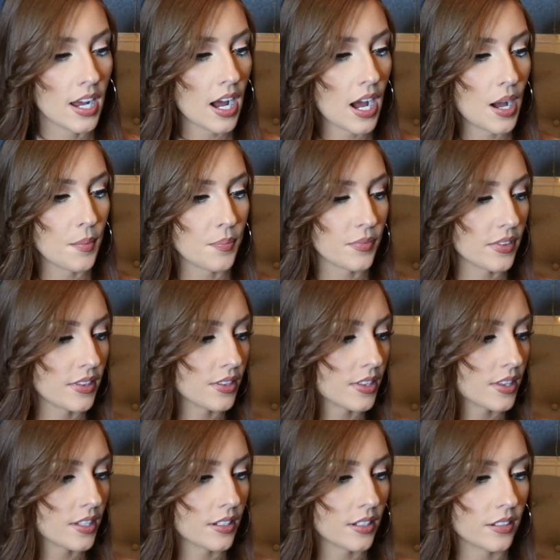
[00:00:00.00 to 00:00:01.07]

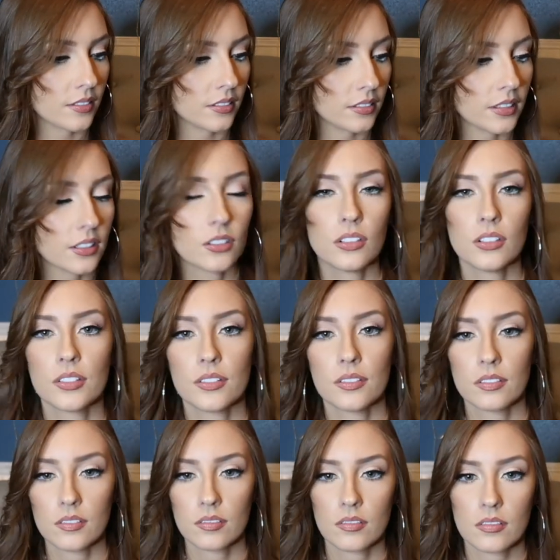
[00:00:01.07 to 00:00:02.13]
The little
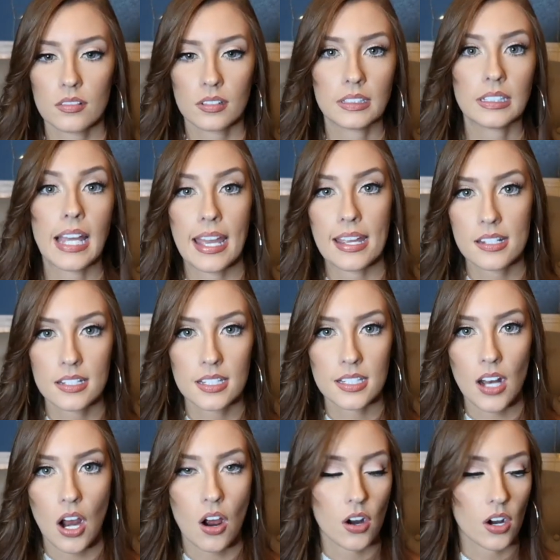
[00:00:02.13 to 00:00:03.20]
legs
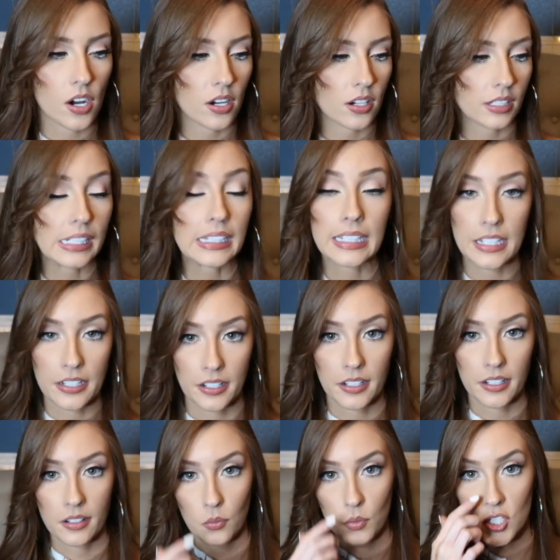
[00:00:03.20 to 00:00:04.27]
are
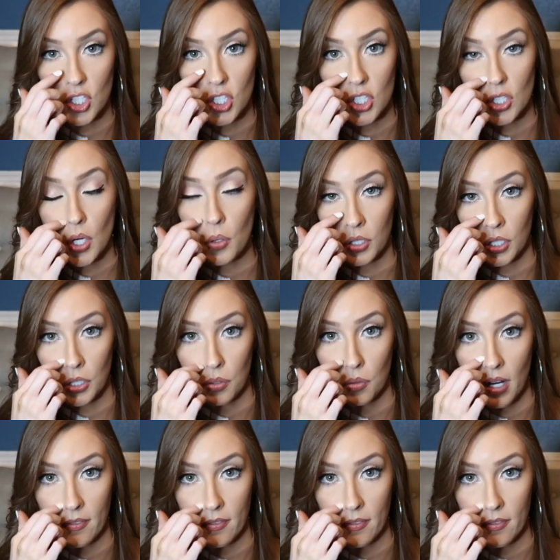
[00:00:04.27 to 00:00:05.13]
clear, which is so cute.